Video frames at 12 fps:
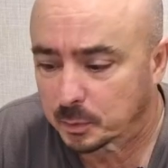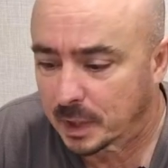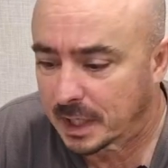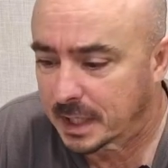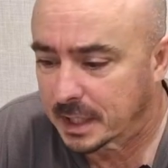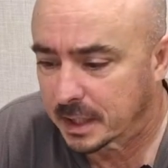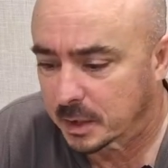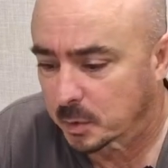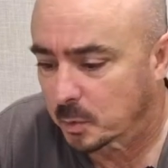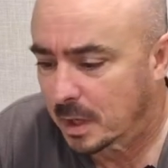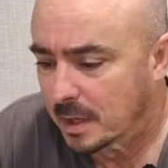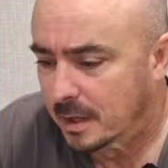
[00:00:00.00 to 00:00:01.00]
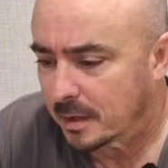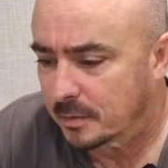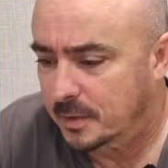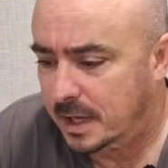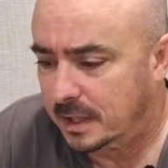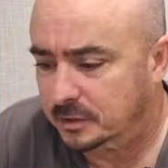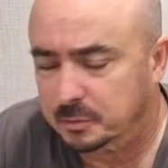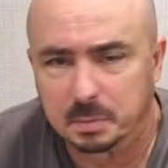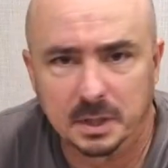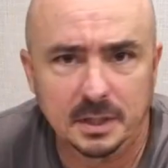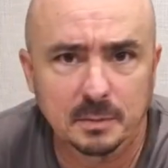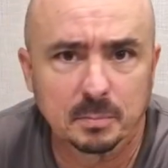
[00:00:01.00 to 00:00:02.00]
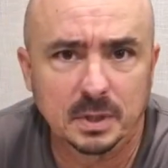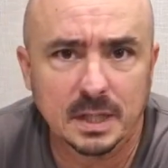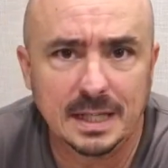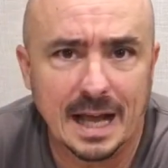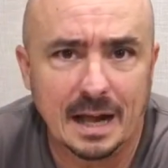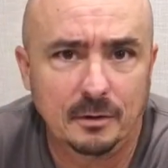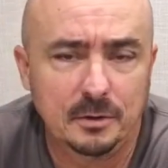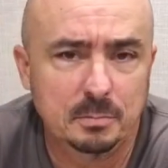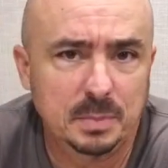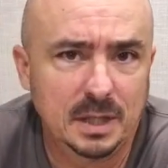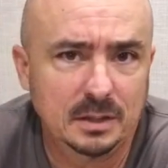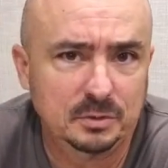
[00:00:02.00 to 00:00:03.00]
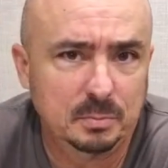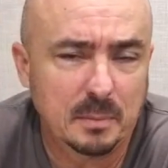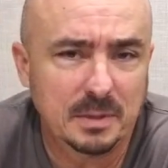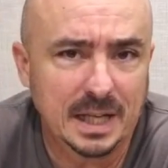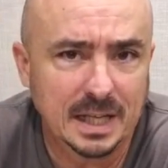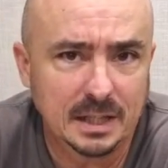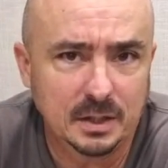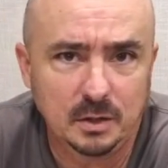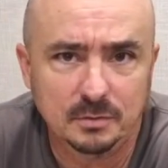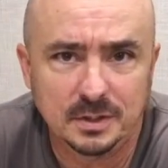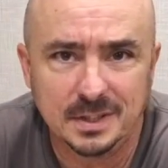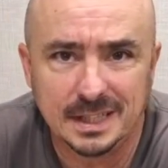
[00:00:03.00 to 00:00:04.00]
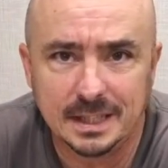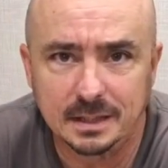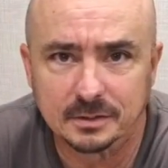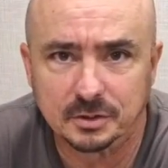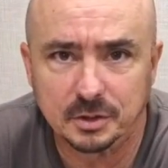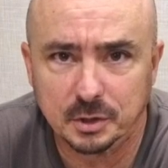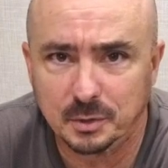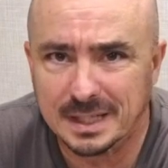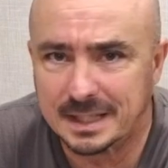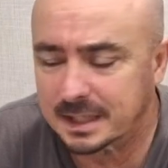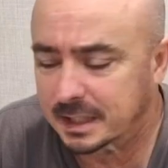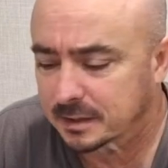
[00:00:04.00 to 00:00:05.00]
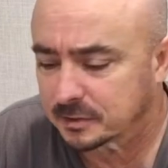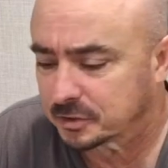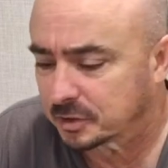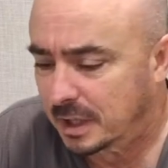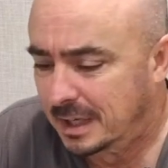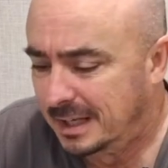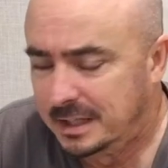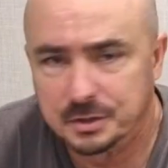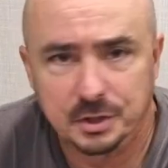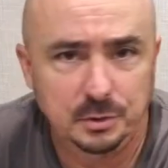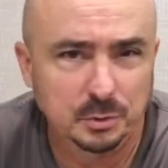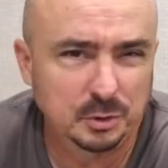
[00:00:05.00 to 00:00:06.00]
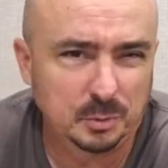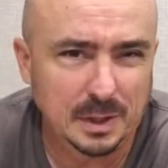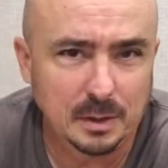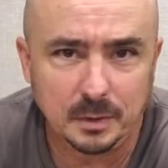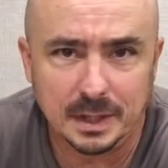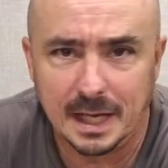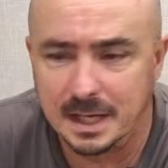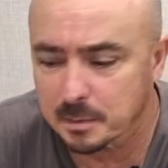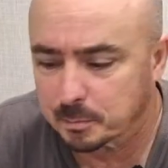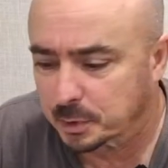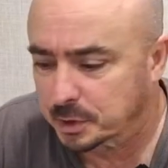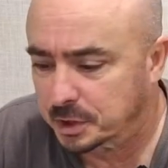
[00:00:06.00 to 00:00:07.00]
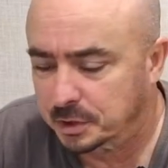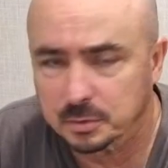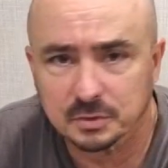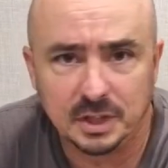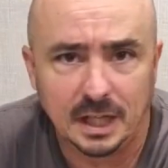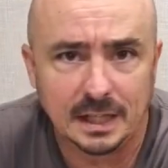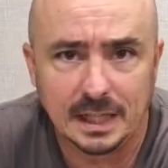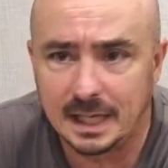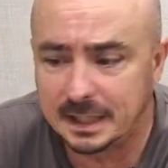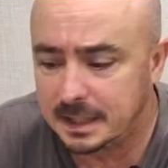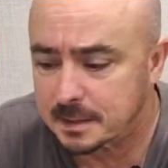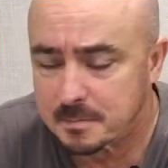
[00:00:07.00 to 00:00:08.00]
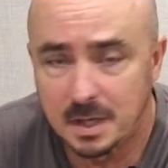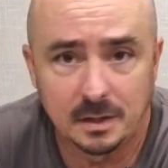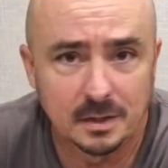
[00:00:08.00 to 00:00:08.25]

radio, that's plug and play out of the box, maybe to hand off to the kids and the grandkids to use around camp or to use kayaking,